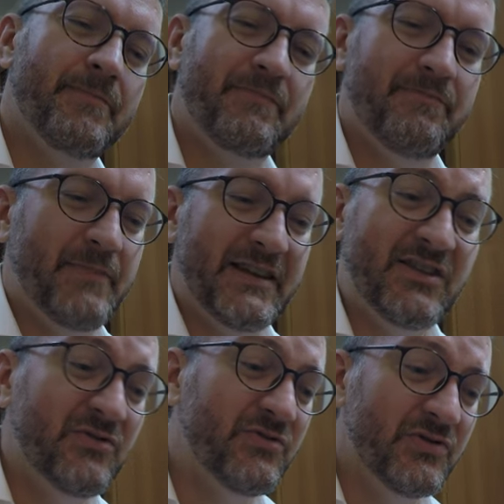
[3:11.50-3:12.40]
be
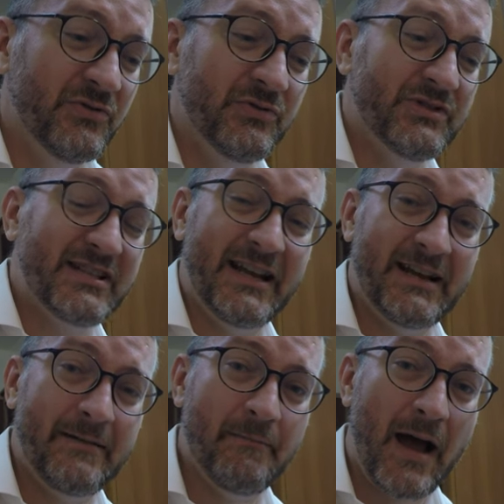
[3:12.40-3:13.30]
used
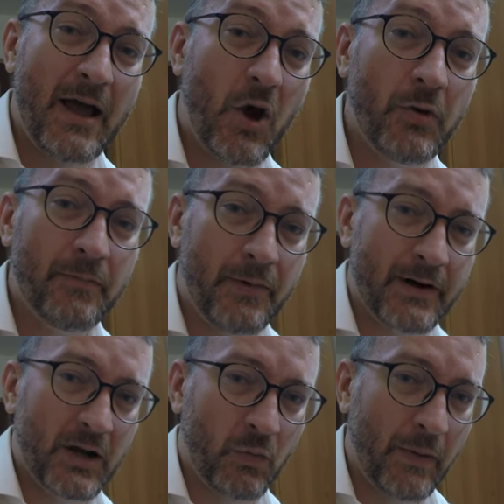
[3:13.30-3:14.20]
in my own
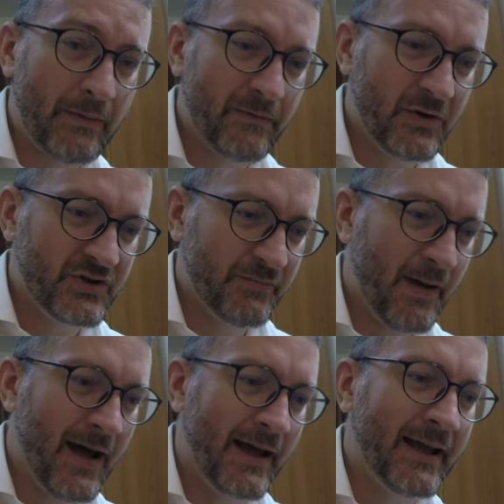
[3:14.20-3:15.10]
product, Webconverger
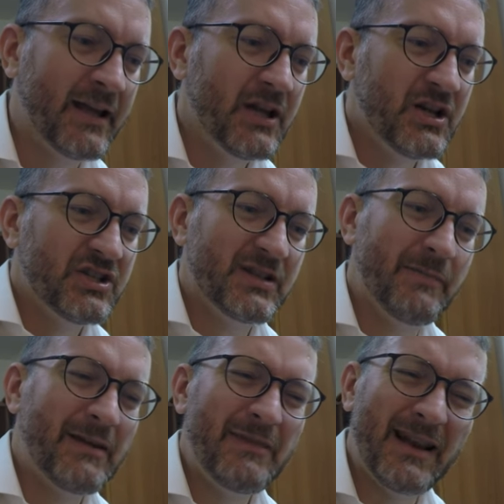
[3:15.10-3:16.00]
Pi? So
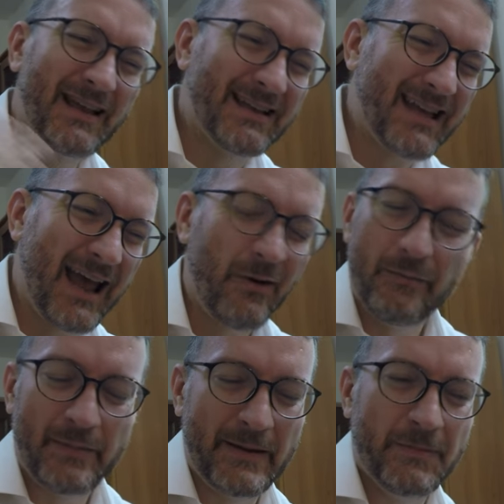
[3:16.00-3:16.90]
maybe like
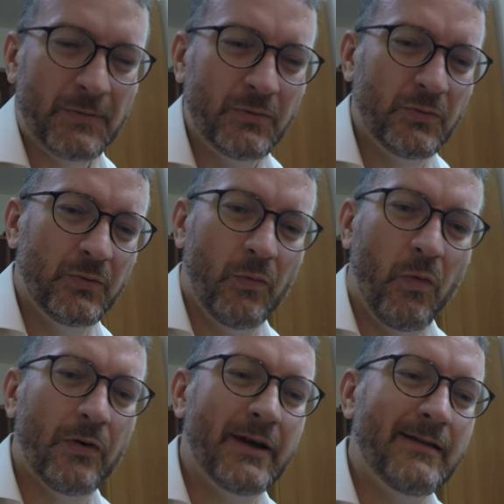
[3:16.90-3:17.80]
count people who are
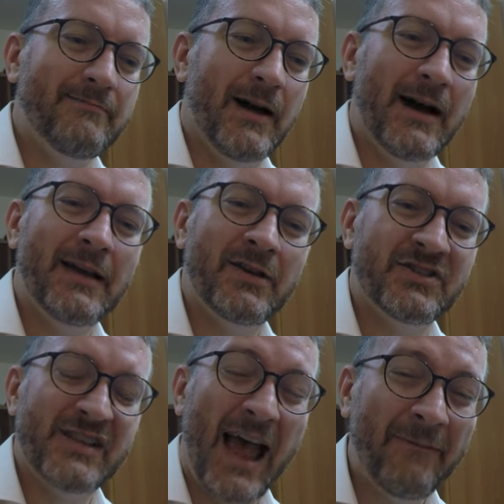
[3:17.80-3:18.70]
walking by,
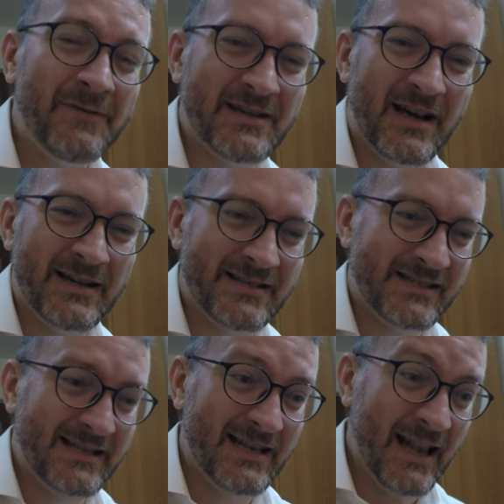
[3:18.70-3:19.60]
because
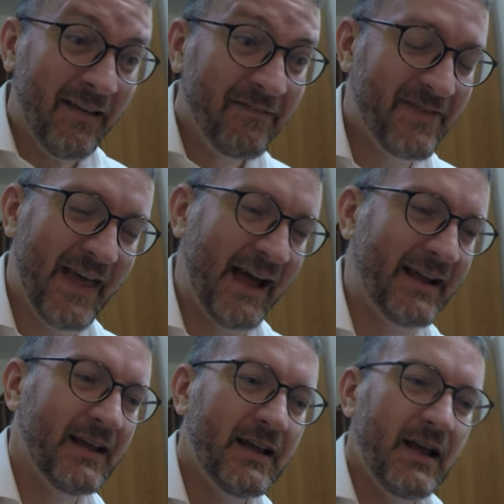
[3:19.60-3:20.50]
advertisers love that.
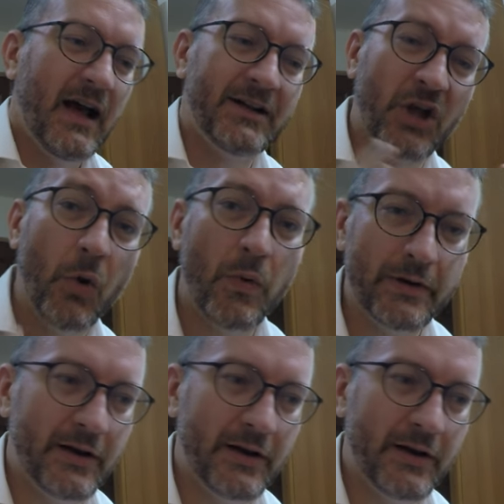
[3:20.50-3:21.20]
I don't want